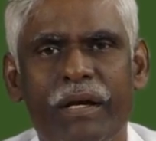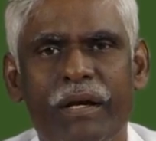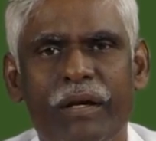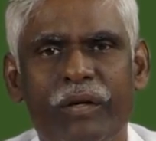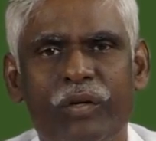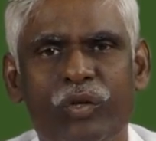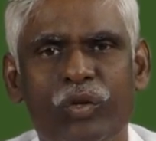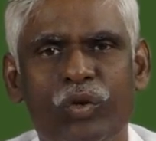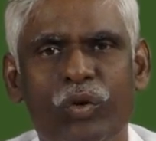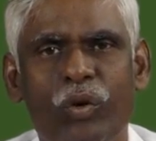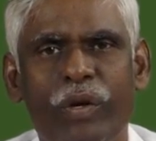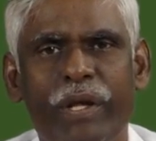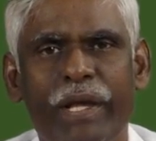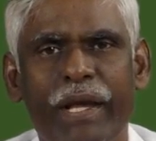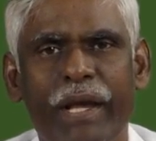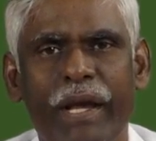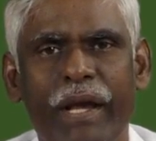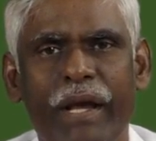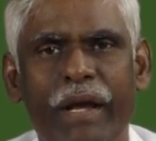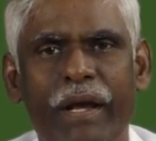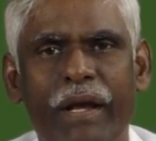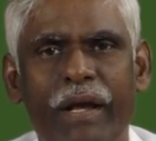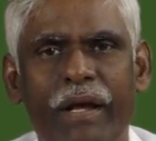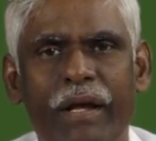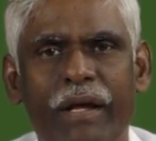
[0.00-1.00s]

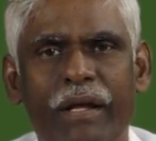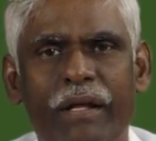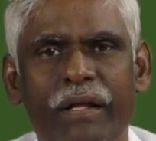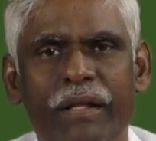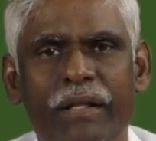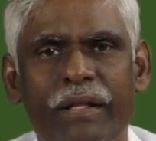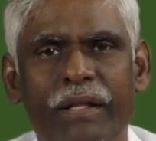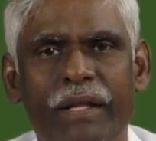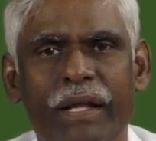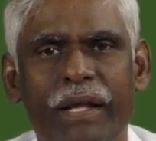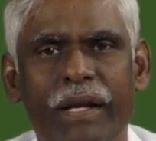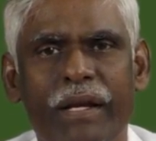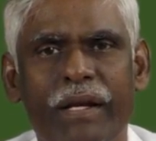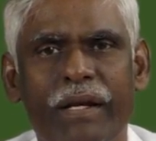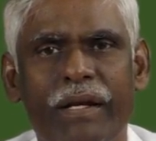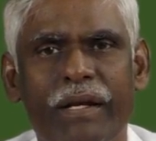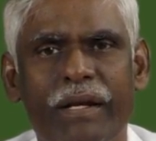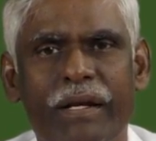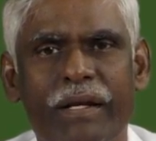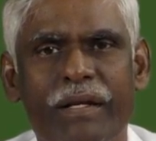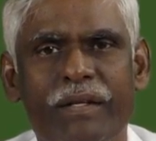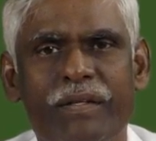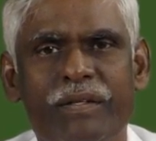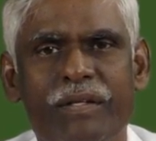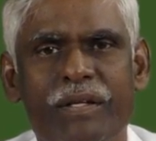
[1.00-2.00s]
showing their
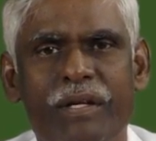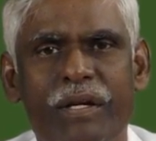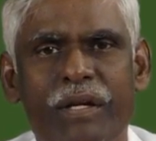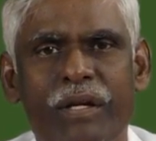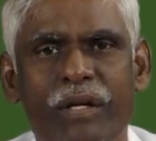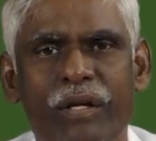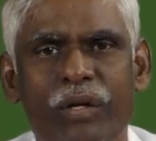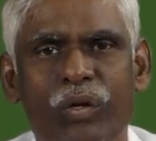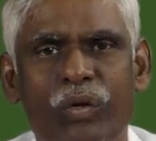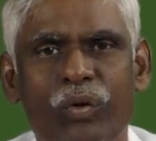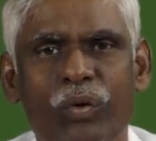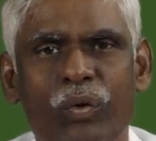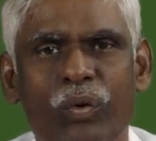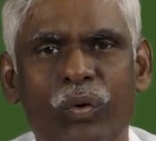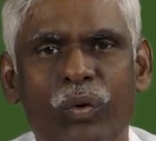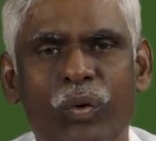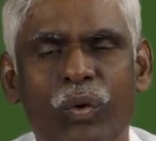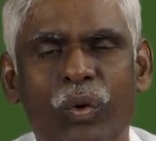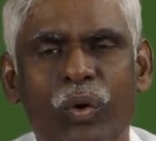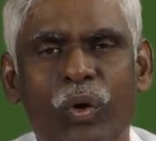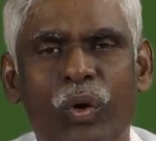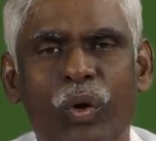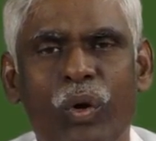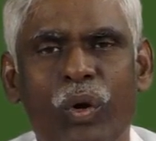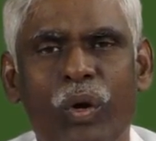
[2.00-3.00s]
interest to
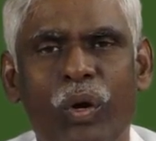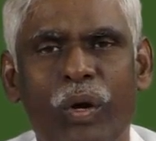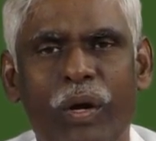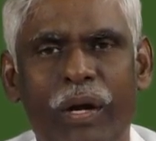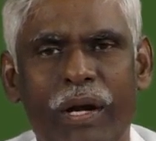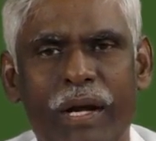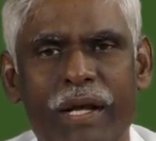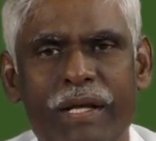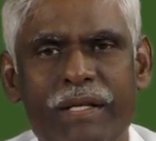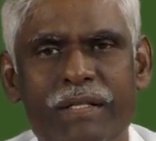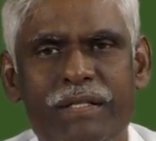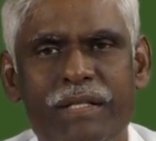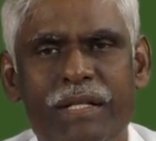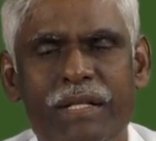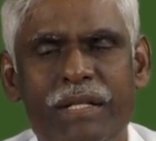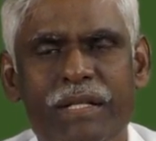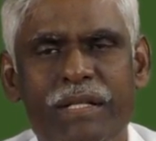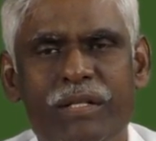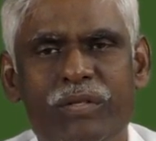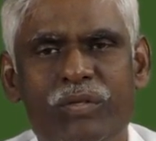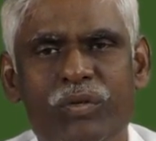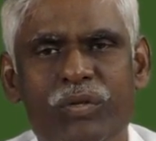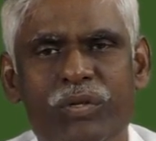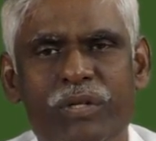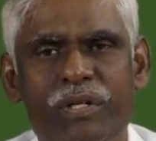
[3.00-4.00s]
rise in the
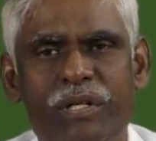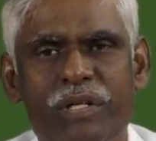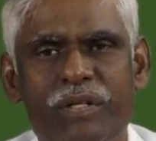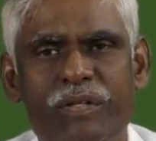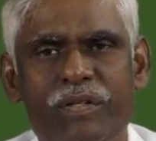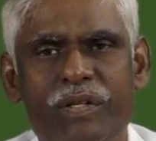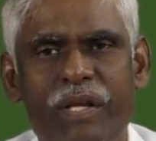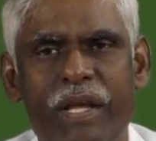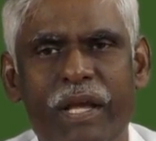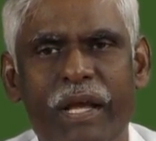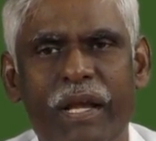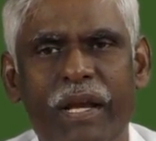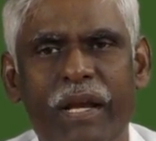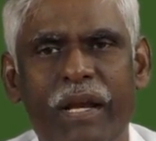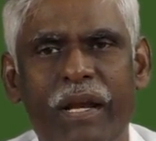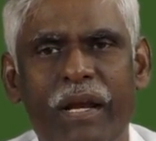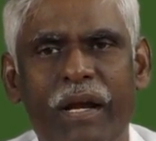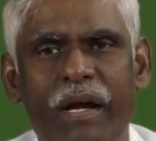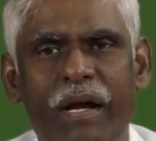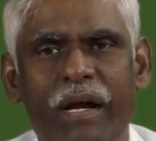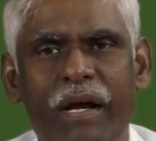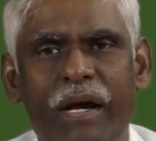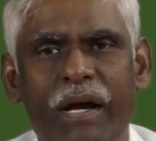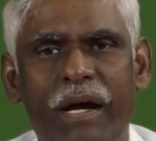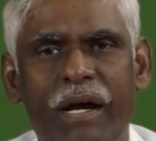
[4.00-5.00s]
social scale
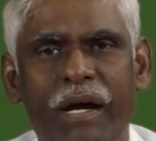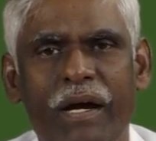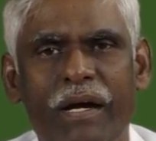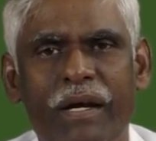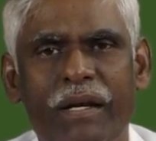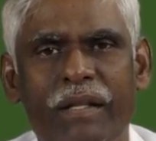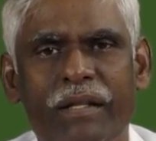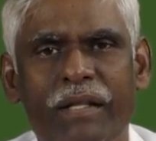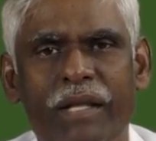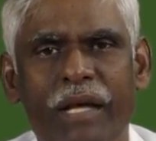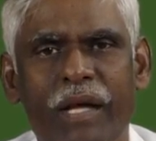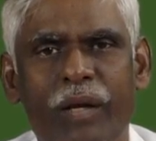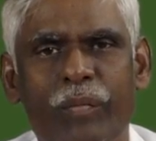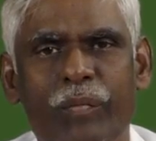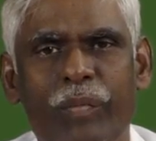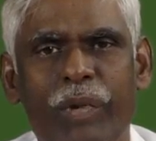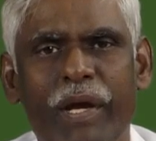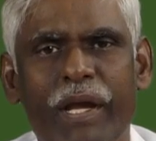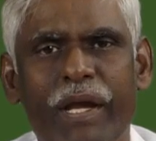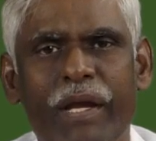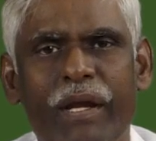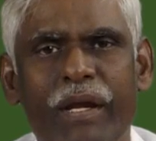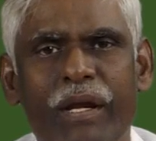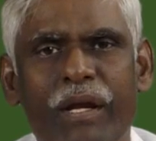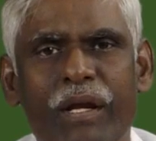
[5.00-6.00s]
and
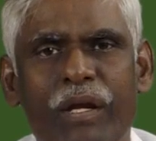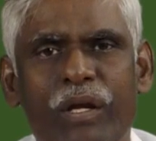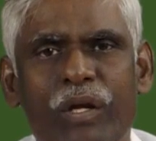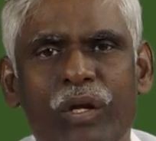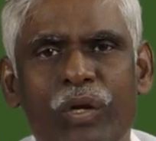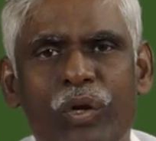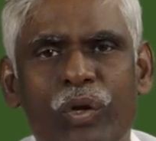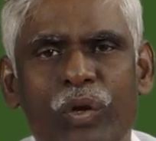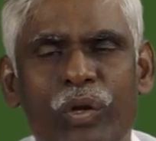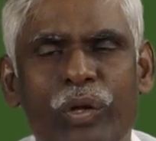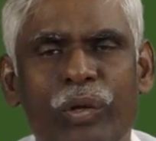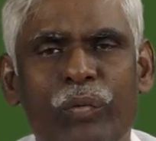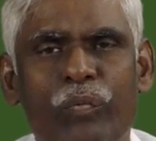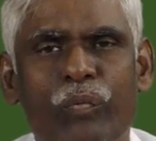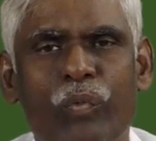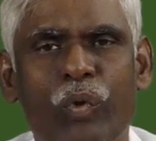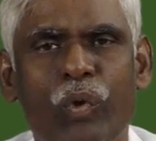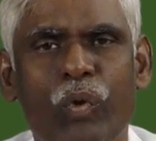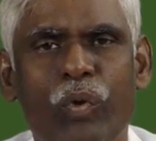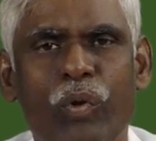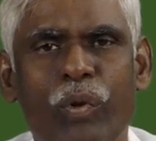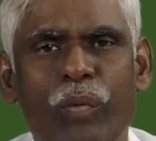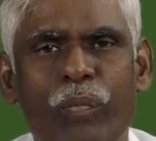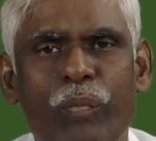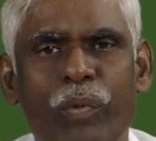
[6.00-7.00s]
thereby to
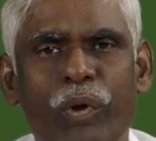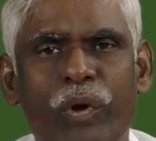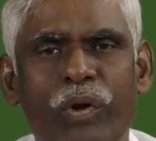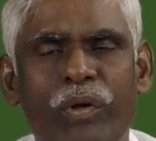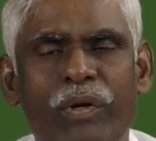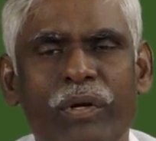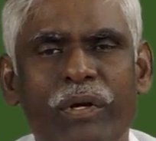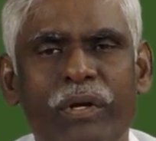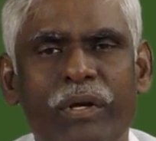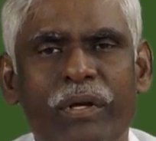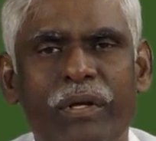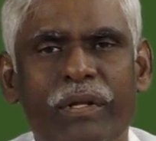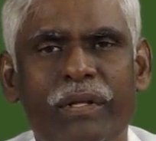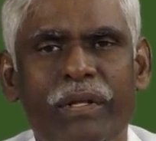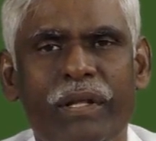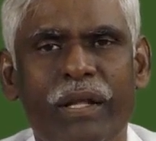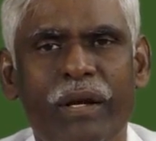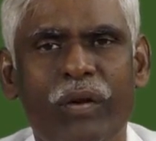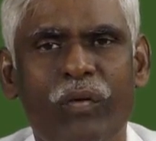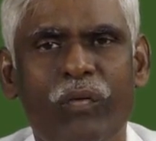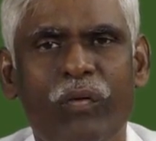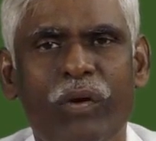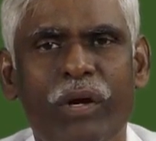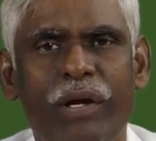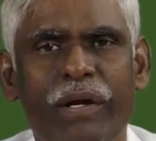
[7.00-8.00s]
improve upon their
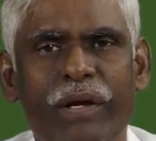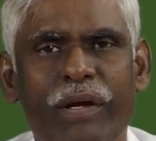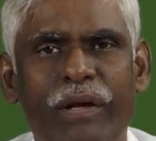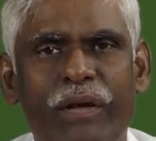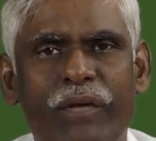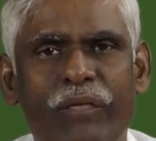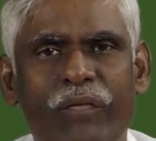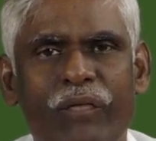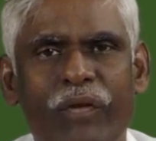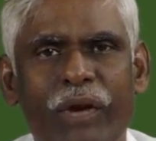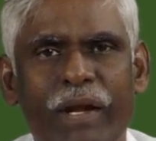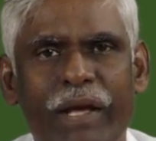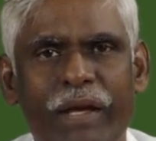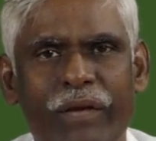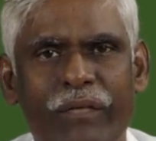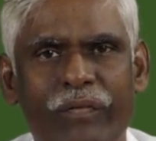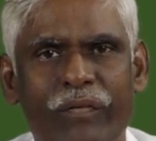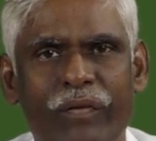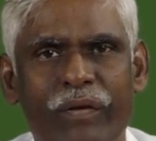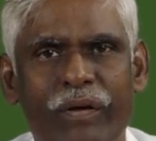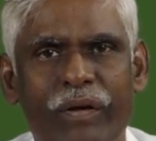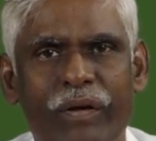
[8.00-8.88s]
quality of life.